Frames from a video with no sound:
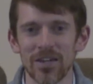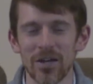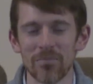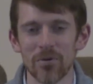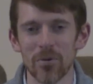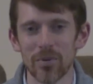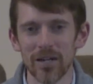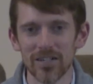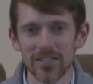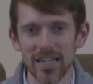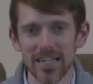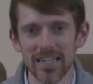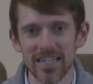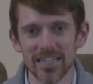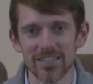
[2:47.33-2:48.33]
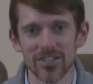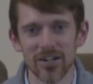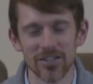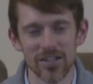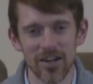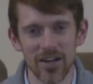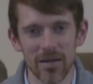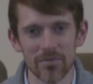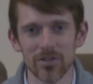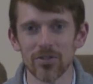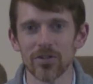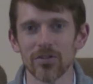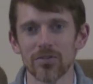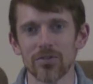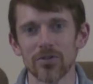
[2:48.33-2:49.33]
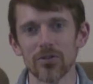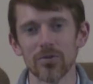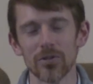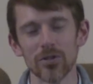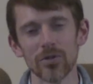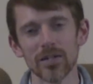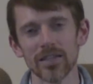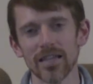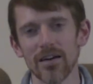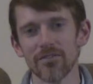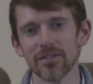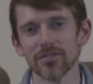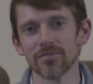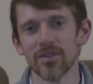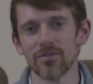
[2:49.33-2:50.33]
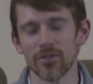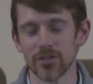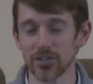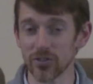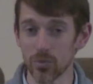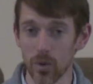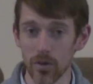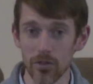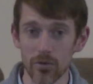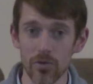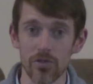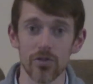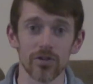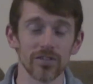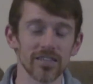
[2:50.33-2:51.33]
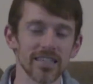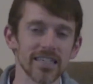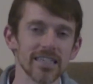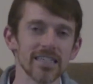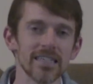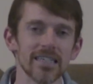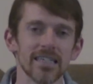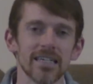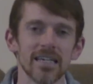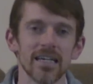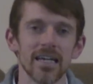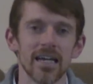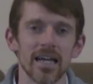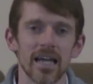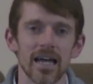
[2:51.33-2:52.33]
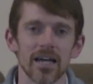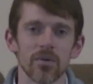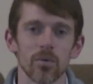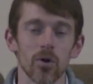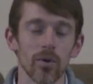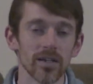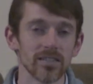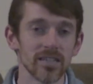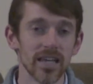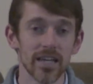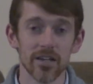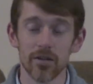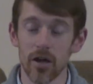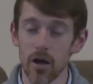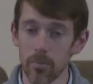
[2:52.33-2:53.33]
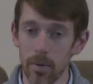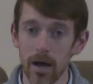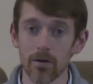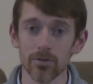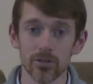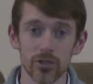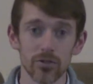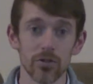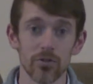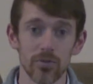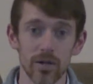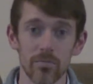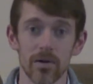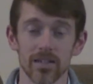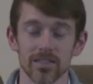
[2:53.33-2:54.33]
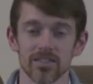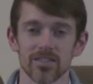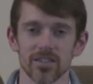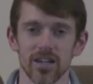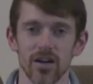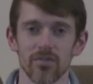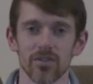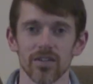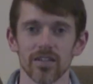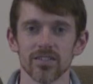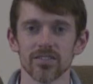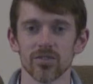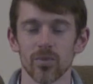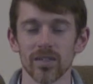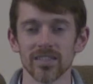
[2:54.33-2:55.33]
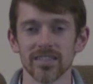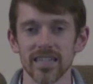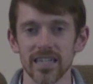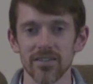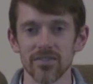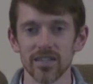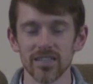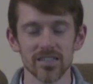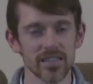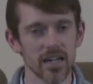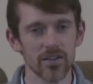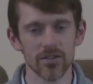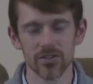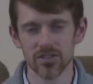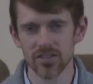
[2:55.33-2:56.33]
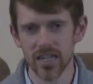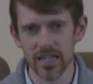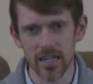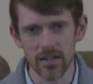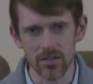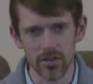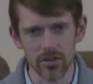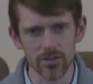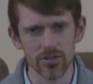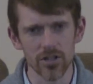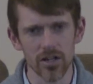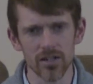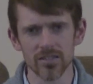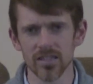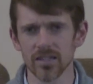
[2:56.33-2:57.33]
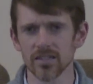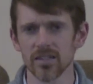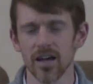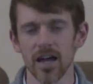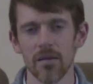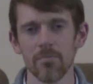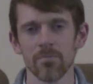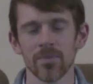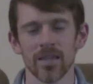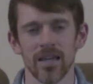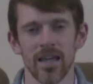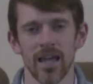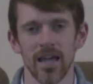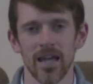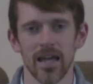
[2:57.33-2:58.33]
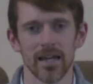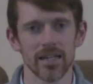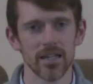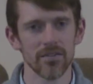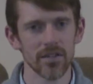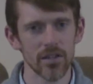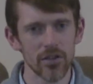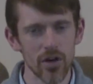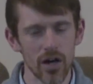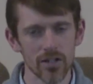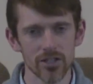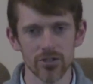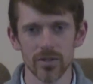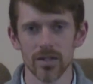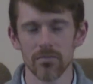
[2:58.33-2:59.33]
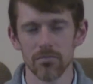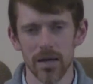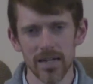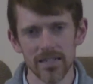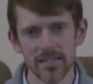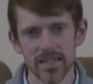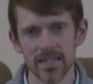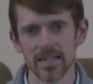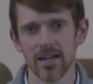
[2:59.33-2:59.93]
But we are taking our time to look through Luke 11, verses 1 through 13. And we're going to take about two to three months to cover this and Wednesday evenings together, just taking little chunks at a time and giving thought to it, meditating